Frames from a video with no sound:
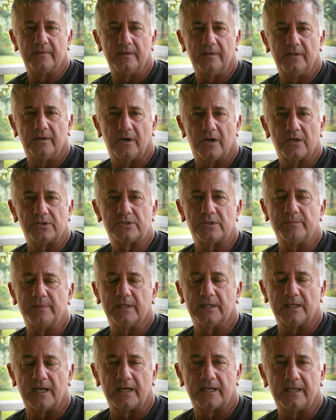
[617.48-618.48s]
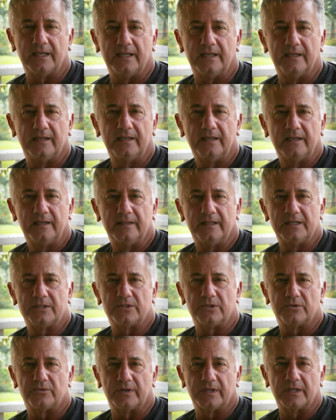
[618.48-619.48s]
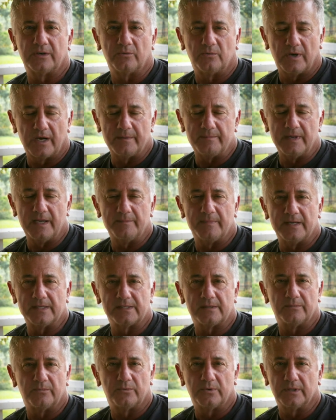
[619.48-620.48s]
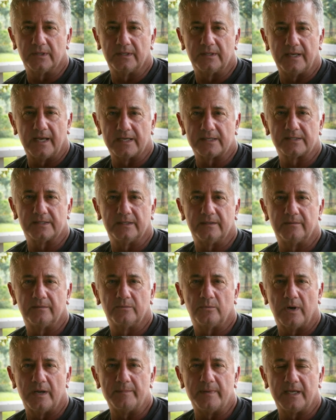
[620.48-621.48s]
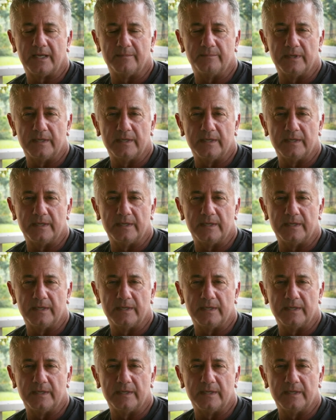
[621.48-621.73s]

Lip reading: you all should be lucky that you're drinking wine made by some really excellent winemaking